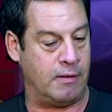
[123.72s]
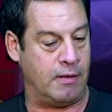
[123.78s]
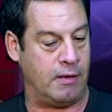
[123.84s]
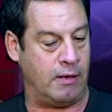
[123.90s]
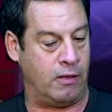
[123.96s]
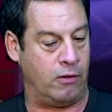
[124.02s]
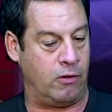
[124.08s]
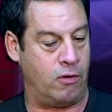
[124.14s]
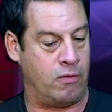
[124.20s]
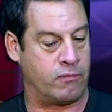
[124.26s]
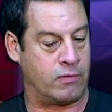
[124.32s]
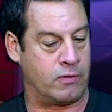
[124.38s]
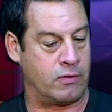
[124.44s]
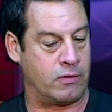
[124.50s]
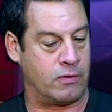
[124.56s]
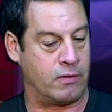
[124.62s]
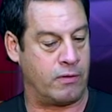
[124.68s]
a little
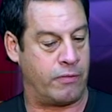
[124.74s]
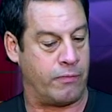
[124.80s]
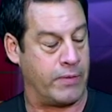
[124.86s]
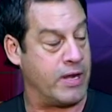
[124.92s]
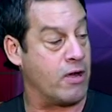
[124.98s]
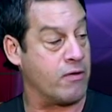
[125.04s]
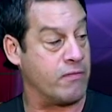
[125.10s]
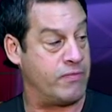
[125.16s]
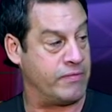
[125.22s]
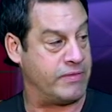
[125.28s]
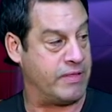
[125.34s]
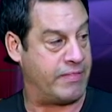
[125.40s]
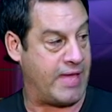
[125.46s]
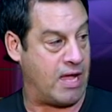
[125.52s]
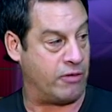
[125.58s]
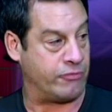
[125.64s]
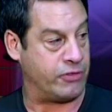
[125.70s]
over
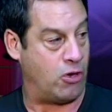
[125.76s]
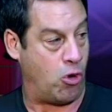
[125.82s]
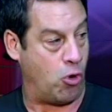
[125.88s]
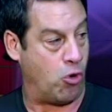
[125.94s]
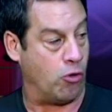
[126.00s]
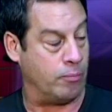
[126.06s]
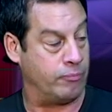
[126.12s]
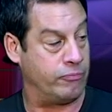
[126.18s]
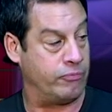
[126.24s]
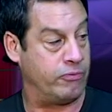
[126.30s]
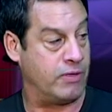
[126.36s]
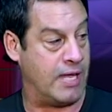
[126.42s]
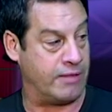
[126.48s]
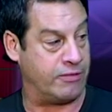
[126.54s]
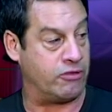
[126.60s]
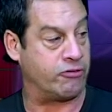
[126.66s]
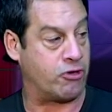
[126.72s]
350,000 homes
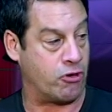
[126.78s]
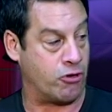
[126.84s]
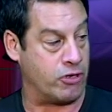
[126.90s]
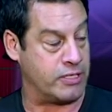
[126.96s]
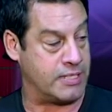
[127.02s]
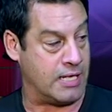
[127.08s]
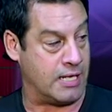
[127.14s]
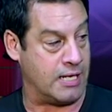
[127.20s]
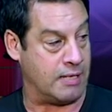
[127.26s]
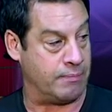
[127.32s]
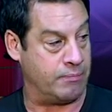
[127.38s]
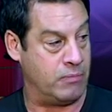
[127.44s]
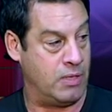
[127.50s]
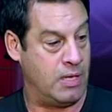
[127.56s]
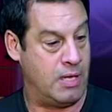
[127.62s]
at this current time.